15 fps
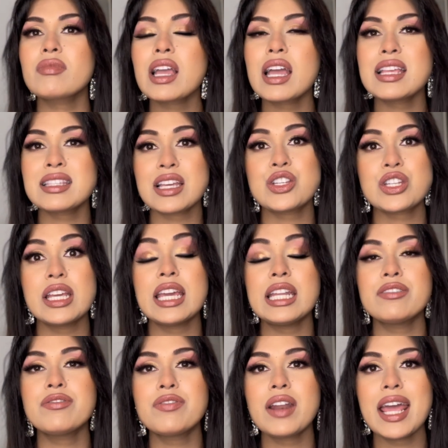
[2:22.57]
essentially
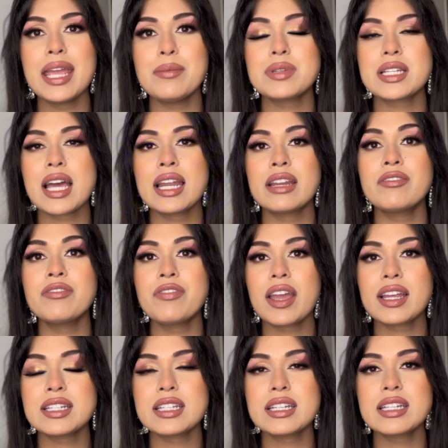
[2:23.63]
inflamed and
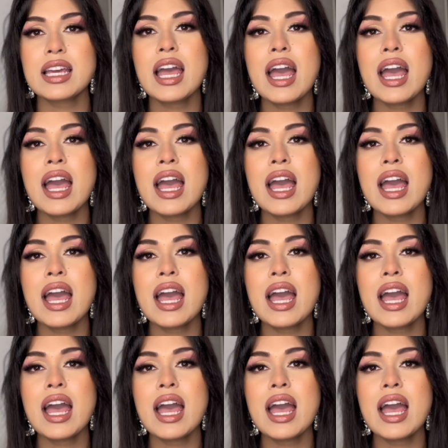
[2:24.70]
infected.